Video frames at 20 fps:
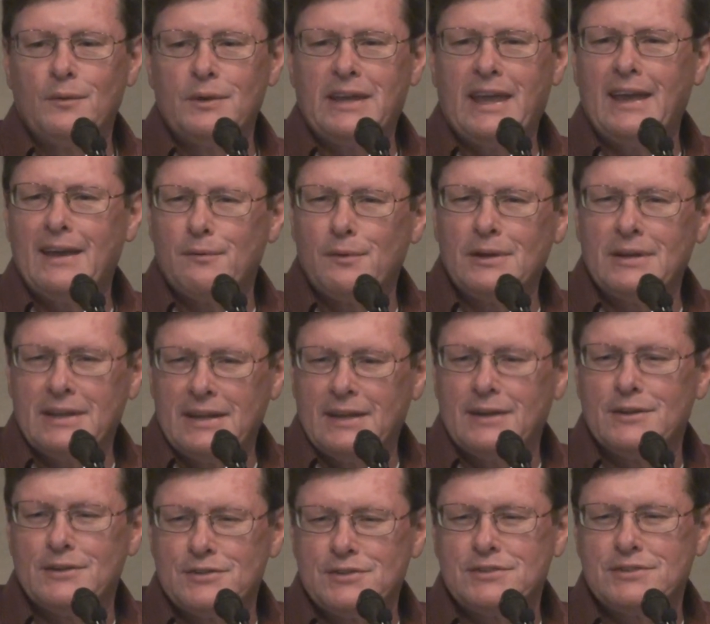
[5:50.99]
We can't really
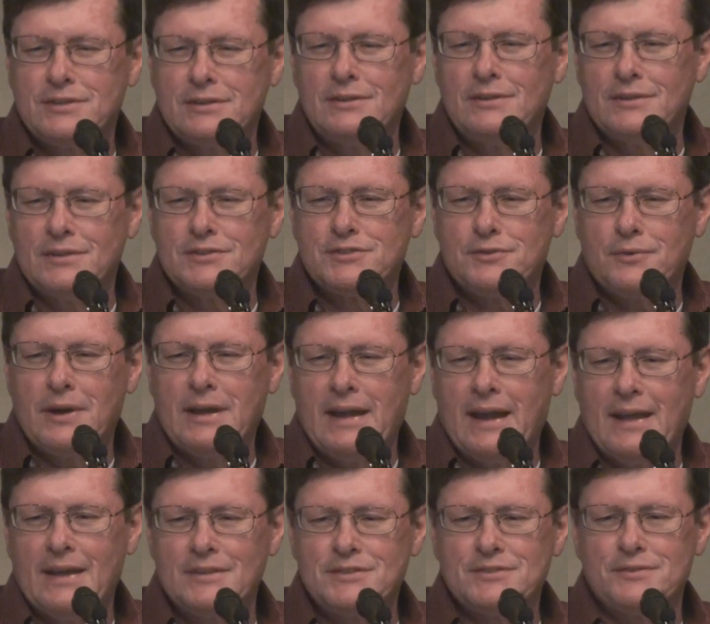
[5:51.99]
get a still a straight
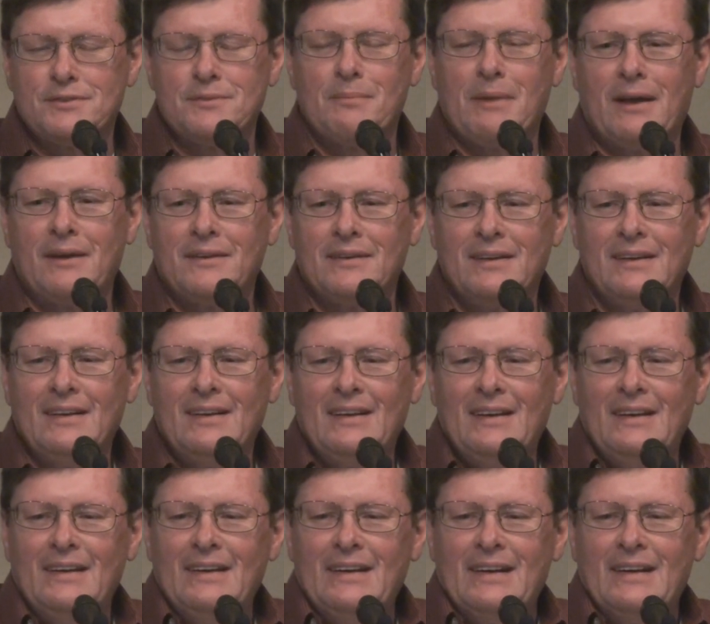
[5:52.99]
answer about
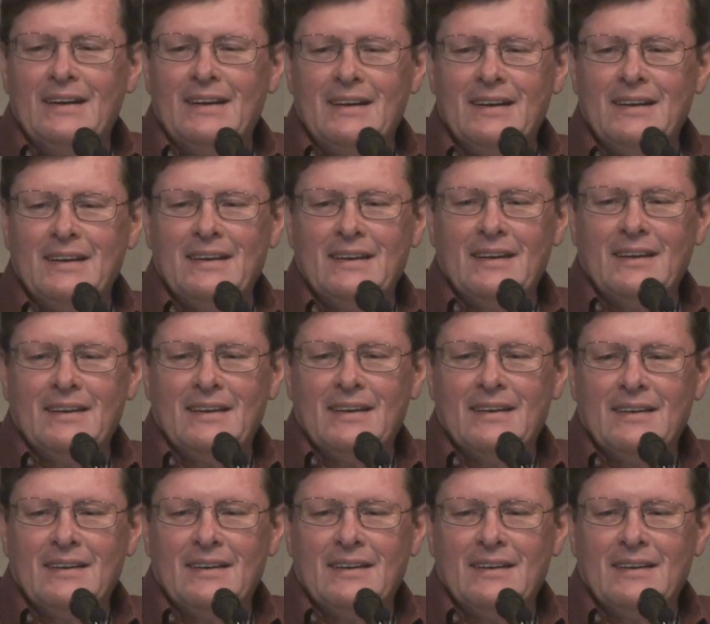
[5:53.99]
that.